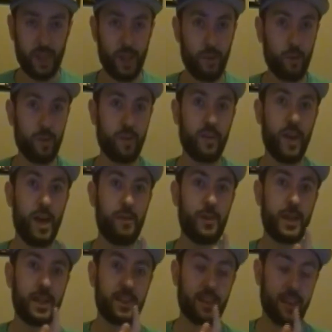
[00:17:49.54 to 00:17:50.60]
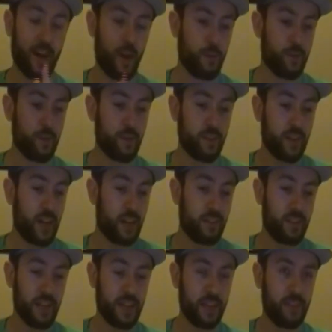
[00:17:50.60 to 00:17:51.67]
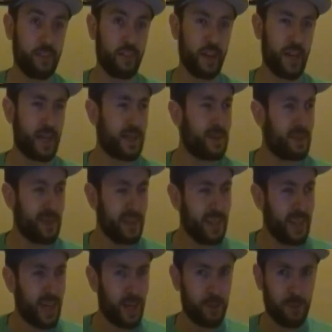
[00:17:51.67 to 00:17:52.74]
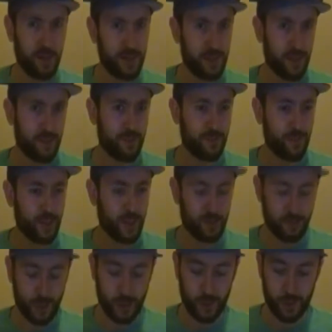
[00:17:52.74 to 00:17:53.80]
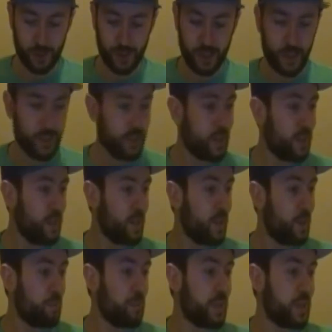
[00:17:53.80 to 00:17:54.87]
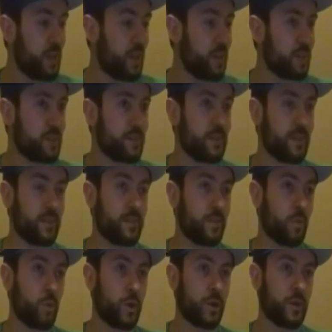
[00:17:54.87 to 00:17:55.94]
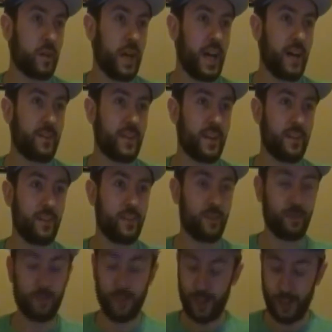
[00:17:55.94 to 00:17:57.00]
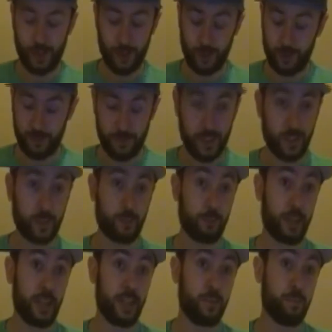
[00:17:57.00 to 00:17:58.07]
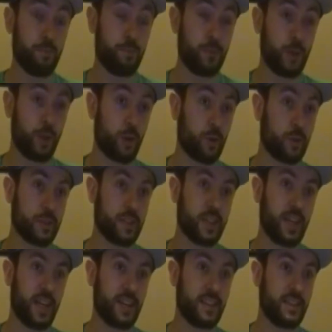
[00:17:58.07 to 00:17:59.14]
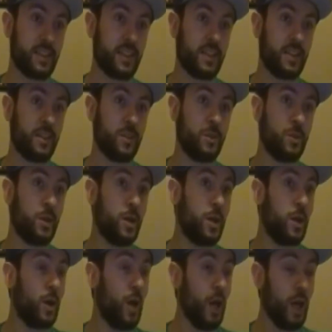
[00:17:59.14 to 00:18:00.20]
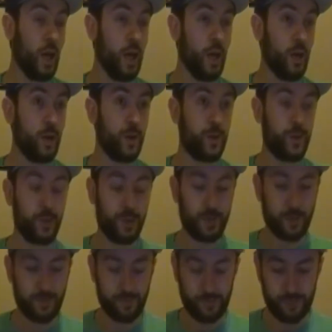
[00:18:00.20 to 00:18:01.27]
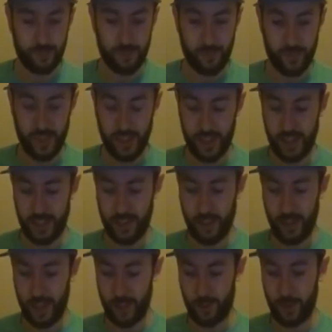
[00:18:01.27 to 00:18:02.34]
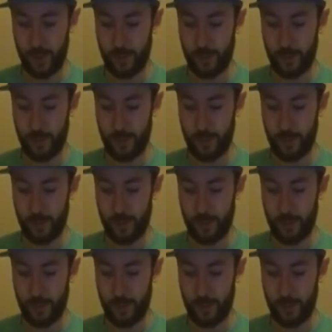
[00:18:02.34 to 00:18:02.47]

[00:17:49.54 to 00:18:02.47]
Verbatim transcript: I wasn't laughing at. I was just kind of like in like in a what the fuck mode because of the the weird laugh that, you know, this random girl decides to go. Oh, yeah. No, I don't.